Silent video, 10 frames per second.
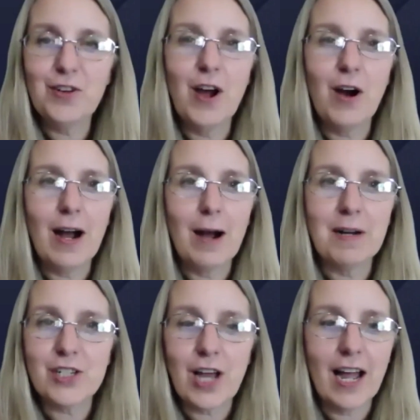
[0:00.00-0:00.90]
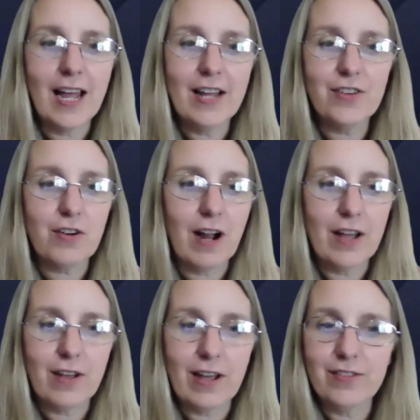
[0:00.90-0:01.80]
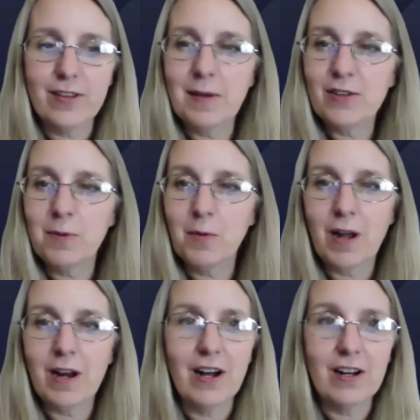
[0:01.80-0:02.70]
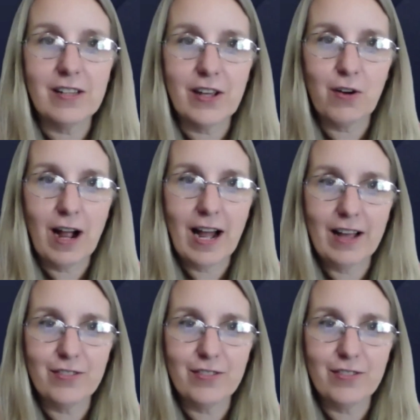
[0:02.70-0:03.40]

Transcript: know how much I hate to cry, you guys. He makes me want to ugly cry.